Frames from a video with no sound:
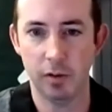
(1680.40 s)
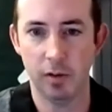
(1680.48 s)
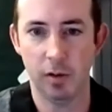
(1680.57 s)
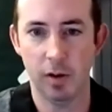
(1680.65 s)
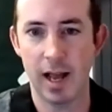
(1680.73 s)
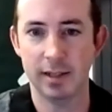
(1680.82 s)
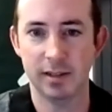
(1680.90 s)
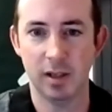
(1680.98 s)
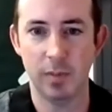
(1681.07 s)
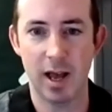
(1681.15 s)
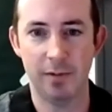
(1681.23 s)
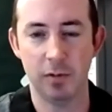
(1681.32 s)
or had
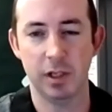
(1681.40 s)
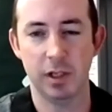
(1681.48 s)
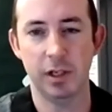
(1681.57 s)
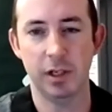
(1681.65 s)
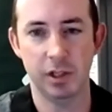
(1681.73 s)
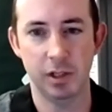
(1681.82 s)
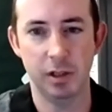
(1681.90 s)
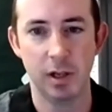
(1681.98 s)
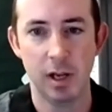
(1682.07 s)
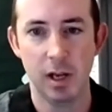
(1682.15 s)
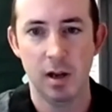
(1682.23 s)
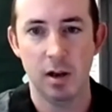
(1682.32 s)
some adverse condition,
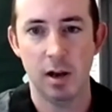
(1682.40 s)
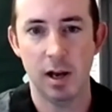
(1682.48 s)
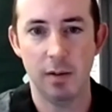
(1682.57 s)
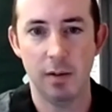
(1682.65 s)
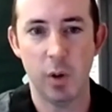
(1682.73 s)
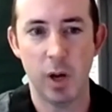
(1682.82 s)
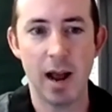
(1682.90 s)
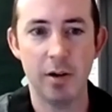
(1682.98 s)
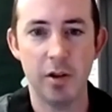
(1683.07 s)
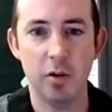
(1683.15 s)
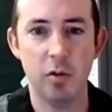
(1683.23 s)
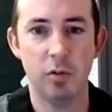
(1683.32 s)
but how
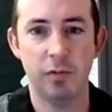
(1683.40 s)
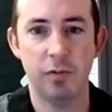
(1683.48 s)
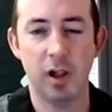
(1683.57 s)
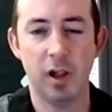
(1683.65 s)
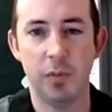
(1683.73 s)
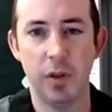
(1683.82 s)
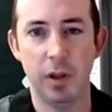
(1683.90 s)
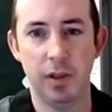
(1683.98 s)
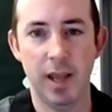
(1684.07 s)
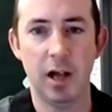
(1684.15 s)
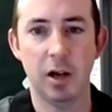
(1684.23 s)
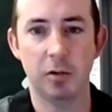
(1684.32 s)
do you develop
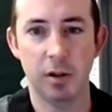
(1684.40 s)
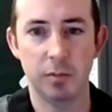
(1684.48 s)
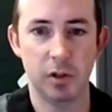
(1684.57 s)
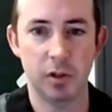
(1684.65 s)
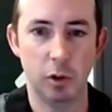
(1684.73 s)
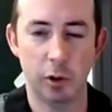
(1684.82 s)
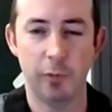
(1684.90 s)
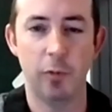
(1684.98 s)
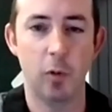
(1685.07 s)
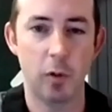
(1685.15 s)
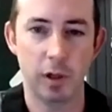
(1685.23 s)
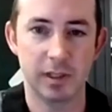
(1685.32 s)
the algorithms to look
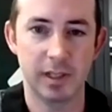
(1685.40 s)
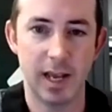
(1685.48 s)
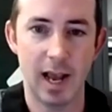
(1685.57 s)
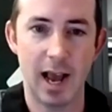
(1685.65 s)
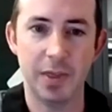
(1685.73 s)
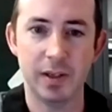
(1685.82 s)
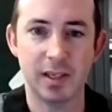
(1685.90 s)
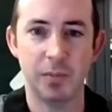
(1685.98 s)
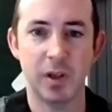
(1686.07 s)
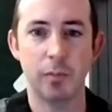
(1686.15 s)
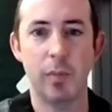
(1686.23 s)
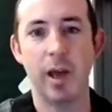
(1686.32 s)
forward and say, I think
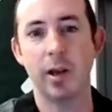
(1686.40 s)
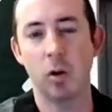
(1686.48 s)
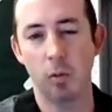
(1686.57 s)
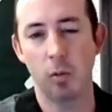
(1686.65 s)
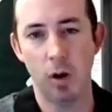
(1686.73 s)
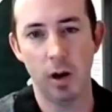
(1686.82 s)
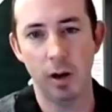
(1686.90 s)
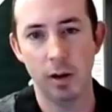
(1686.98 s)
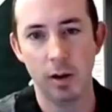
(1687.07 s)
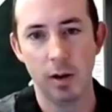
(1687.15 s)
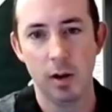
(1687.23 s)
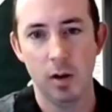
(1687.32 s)
something might go wrong,
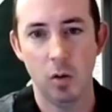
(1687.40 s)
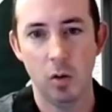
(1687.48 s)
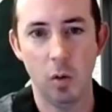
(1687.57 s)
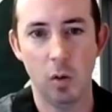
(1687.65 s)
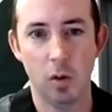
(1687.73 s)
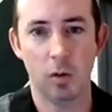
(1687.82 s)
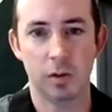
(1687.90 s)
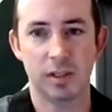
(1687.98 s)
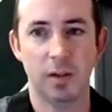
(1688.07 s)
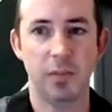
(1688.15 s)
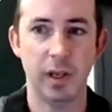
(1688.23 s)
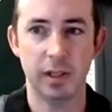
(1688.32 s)
or
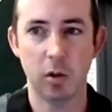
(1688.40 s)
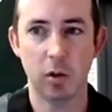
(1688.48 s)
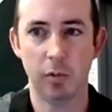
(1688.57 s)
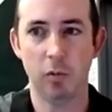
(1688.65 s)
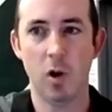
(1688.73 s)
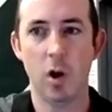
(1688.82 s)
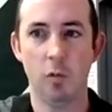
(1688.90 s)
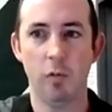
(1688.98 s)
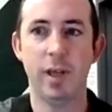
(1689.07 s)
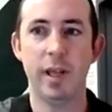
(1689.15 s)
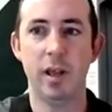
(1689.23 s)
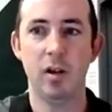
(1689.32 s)
something is going wrong over
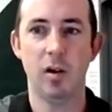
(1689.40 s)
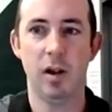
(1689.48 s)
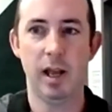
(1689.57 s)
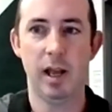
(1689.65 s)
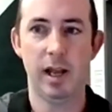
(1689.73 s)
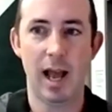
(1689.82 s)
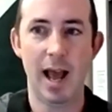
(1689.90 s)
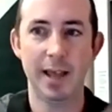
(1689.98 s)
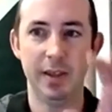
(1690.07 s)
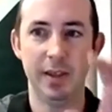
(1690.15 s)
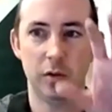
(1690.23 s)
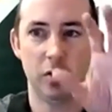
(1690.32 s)
here, and I
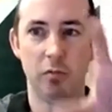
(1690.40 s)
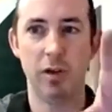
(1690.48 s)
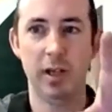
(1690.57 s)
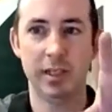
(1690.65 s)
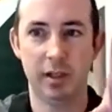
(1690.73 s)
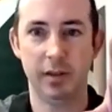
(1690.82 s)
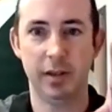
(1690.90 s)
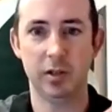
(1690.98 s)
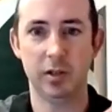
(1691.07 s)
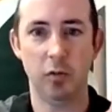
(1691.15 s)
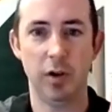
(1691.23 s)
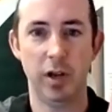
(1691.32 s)
think there's a risk to
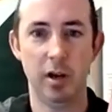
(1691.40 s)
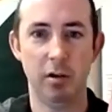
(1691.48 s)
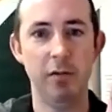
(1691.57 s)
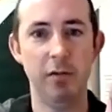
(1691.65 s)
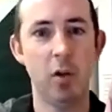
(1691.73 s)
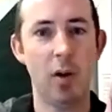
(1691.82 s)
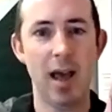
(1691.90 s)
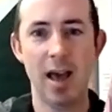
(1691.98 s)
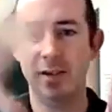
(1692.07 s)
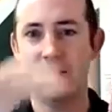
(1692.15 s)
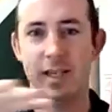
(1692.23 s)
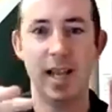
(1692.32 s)
things over here, even though I
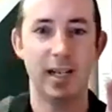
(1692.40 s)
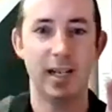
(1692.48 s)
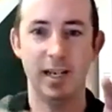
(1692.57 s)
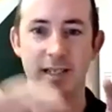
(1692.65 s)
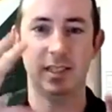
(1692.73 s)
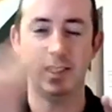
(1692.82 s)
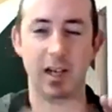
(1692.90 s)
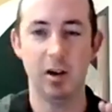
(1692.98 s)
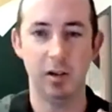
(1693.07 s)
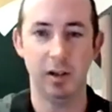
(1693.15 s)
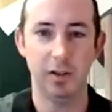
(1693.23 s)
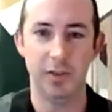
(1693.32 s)
haven't detected
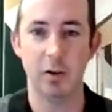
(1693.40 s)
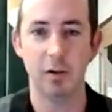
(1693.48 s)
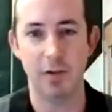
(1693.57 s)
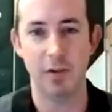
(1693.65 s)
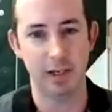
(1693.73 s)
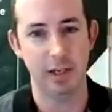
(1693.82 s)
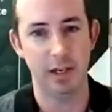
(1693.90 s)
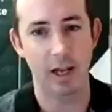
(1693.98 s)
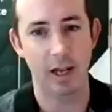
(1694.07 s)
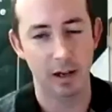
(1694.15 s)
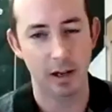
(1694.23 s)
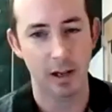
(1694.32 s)
necessarily that they're affected yet.